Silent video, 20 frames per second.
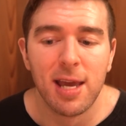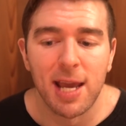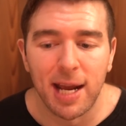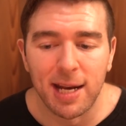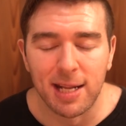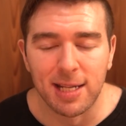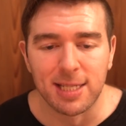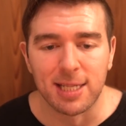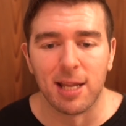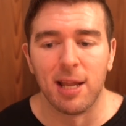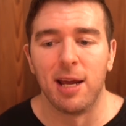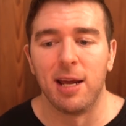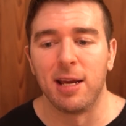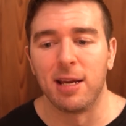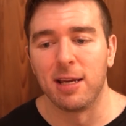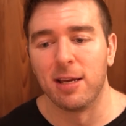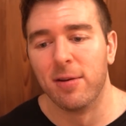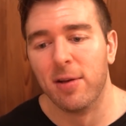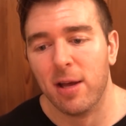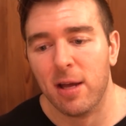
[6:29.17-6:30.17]
And it's
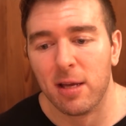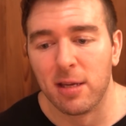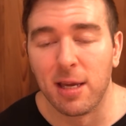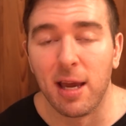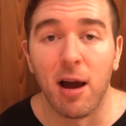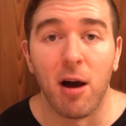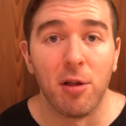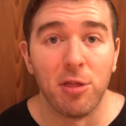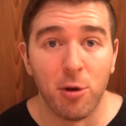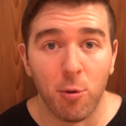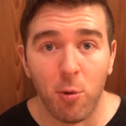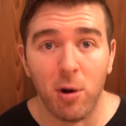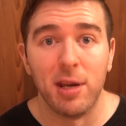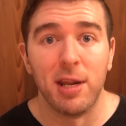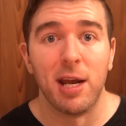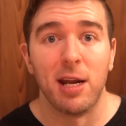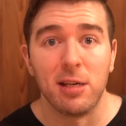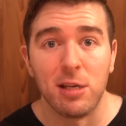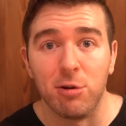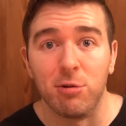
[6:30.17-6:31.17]
like, yeah, on the one
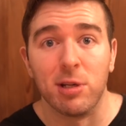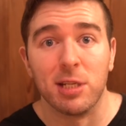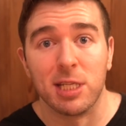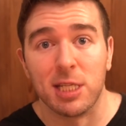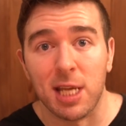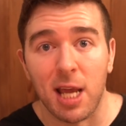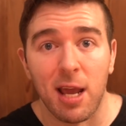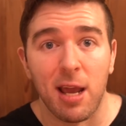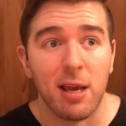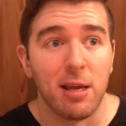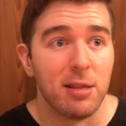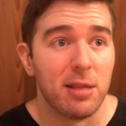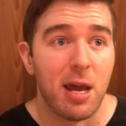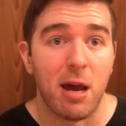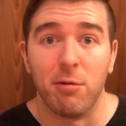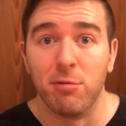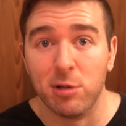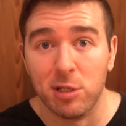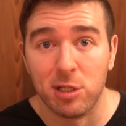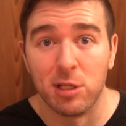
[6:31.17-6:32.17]
hand you could say
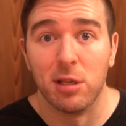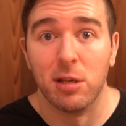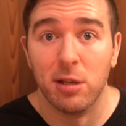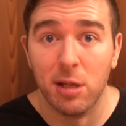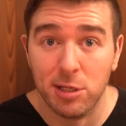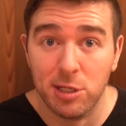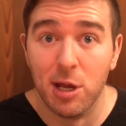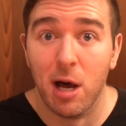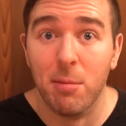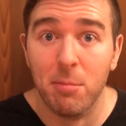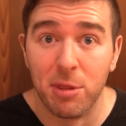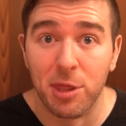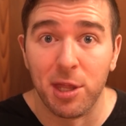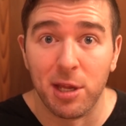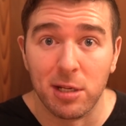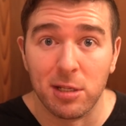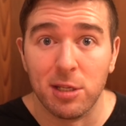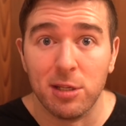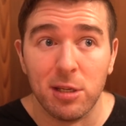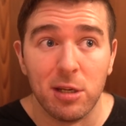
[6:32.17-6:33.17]
that was a dumb
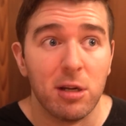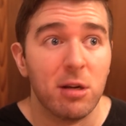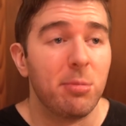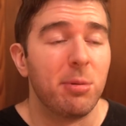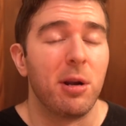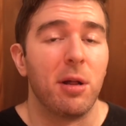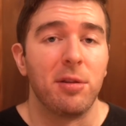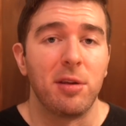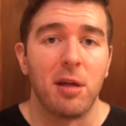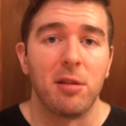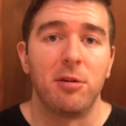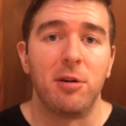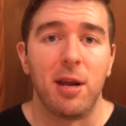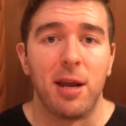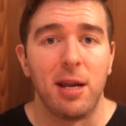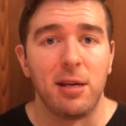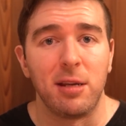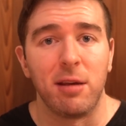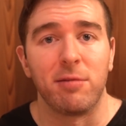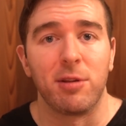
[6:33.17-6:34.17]
thing to do, but on the other
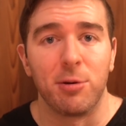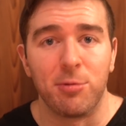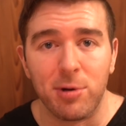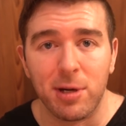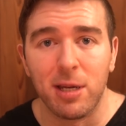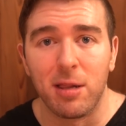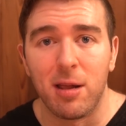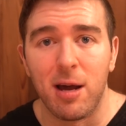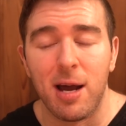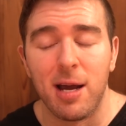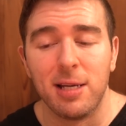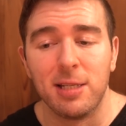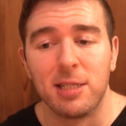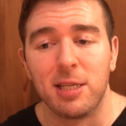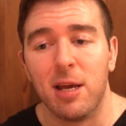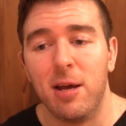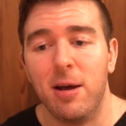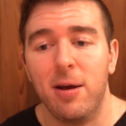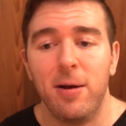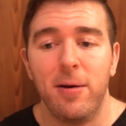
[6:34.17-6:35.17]
hand you have to
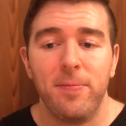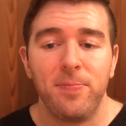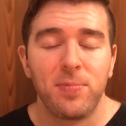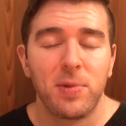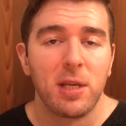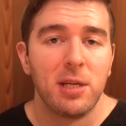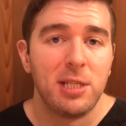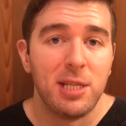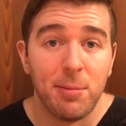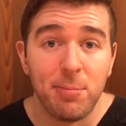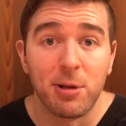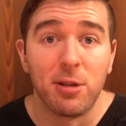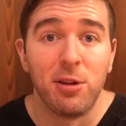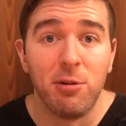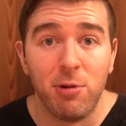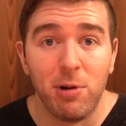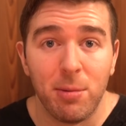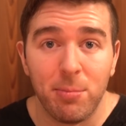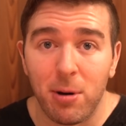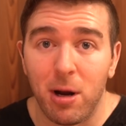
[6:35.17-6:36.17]
realize
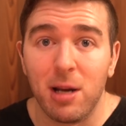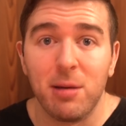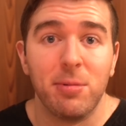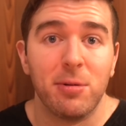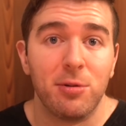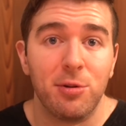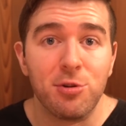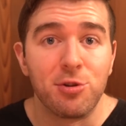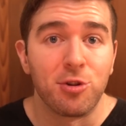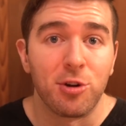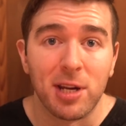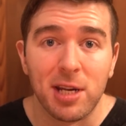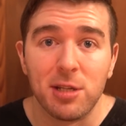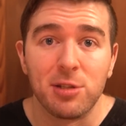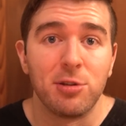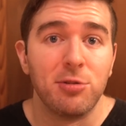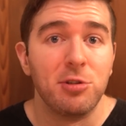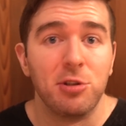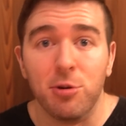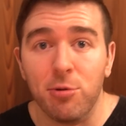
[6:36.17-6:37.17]
typically when a bodybuilder
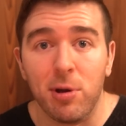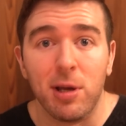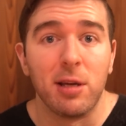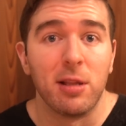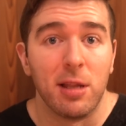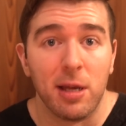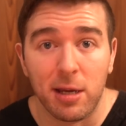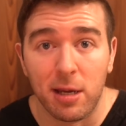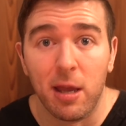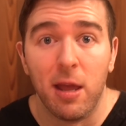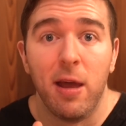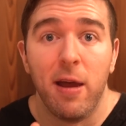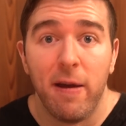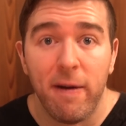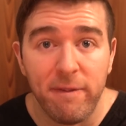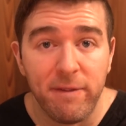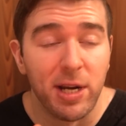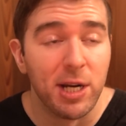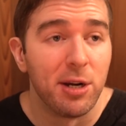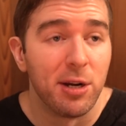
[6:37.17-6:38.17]
trains they're doing like
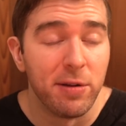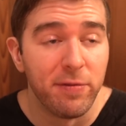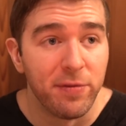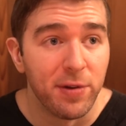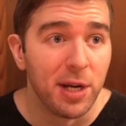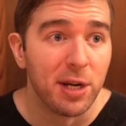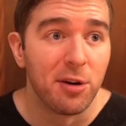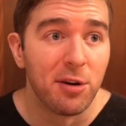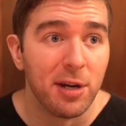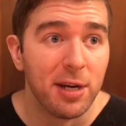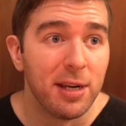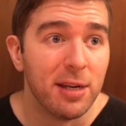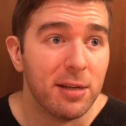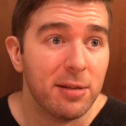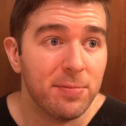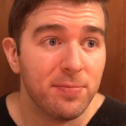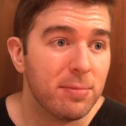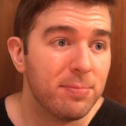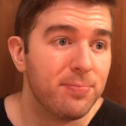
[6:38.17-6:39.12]
very very